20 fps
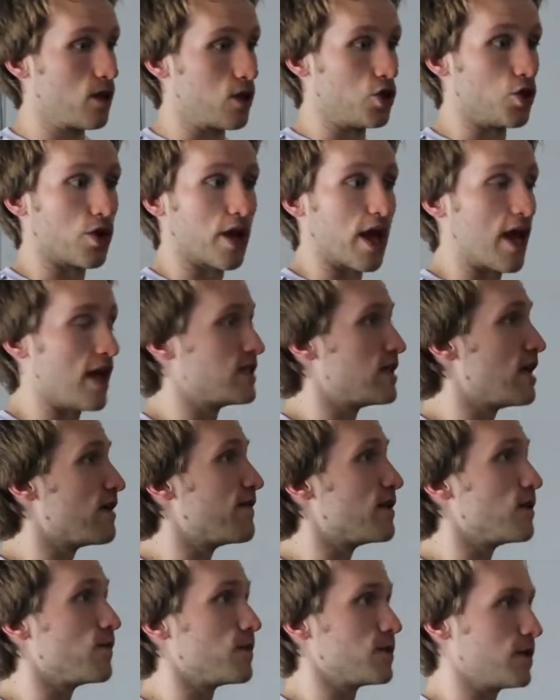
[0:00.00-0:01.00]
You can't
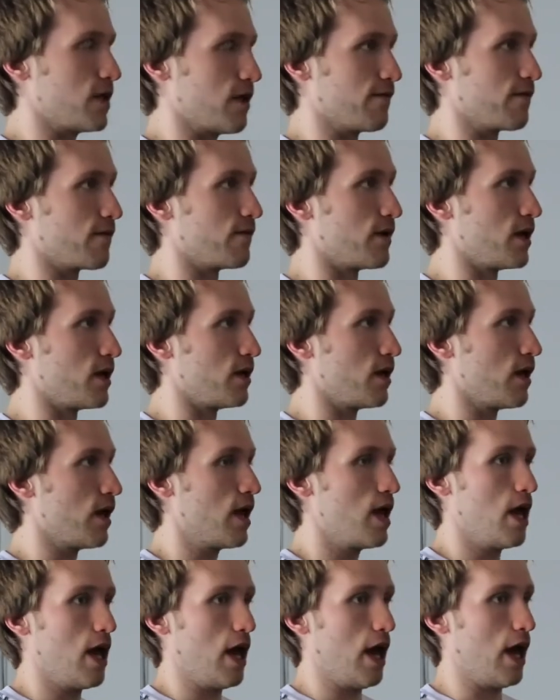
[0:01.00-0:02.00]
take 50% from me,
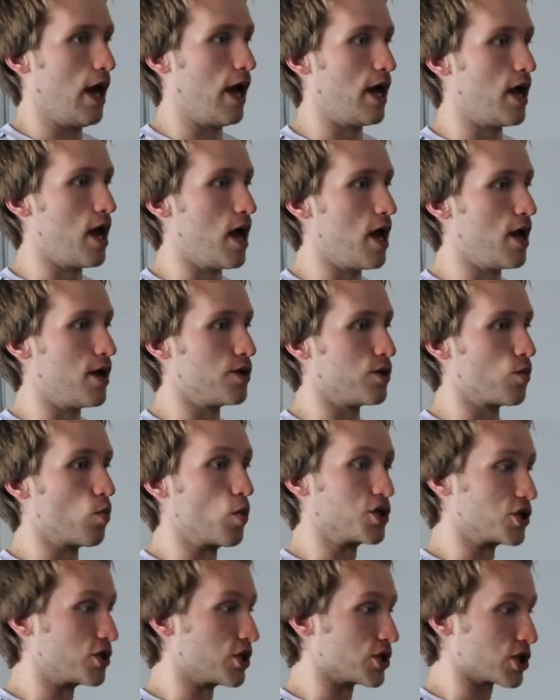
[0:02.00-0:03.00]
and
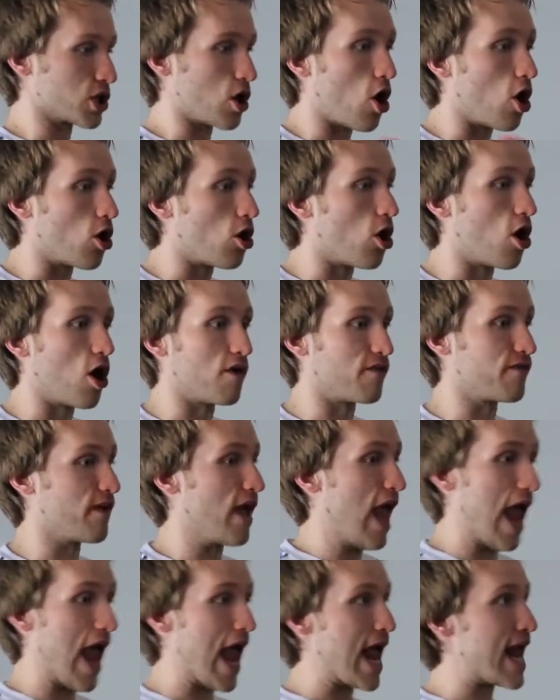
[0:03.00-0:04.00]
we should just call
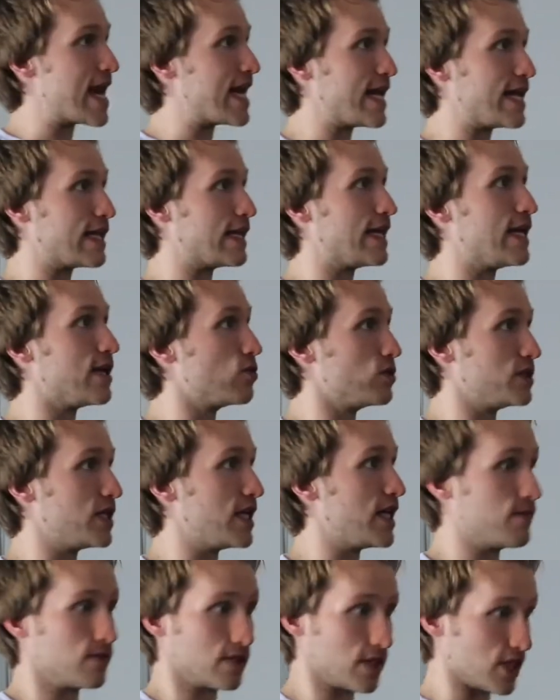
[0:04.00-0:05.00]
off any legal
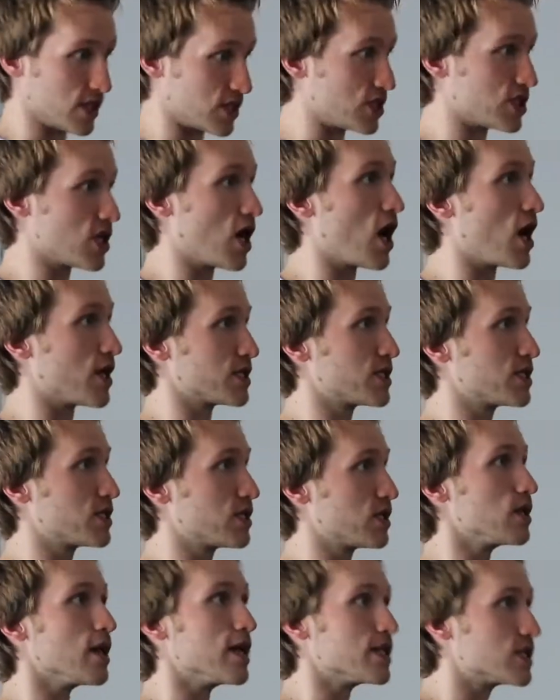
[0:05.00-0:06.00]
teams. This is
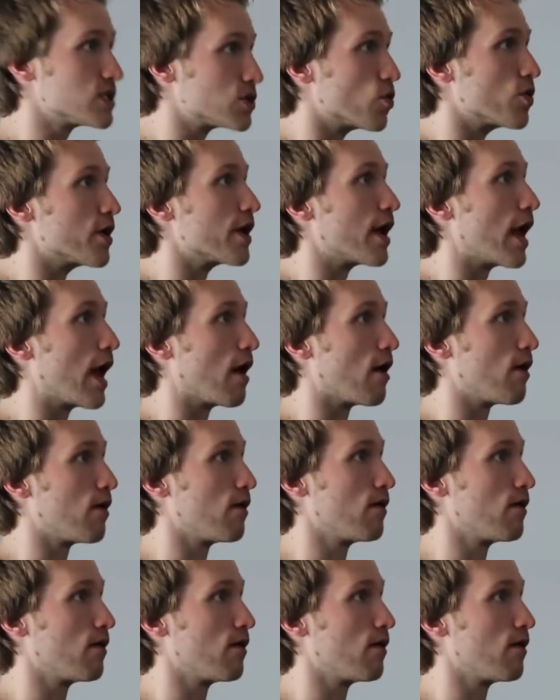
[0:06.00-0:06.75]
us. Let's sort it out.